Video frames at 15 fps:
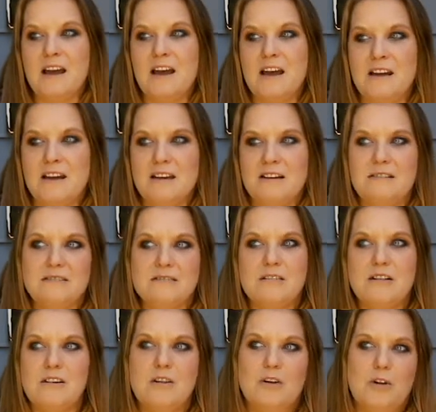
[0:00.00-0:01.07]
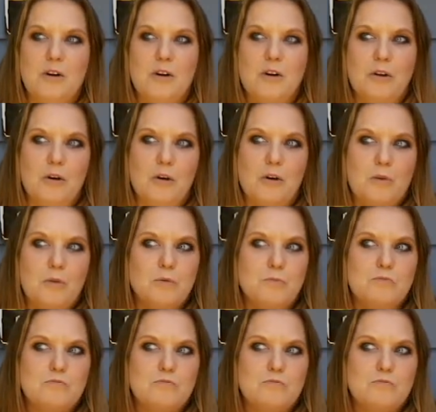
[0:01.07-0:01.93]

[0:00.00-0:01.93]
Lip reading: and, you know,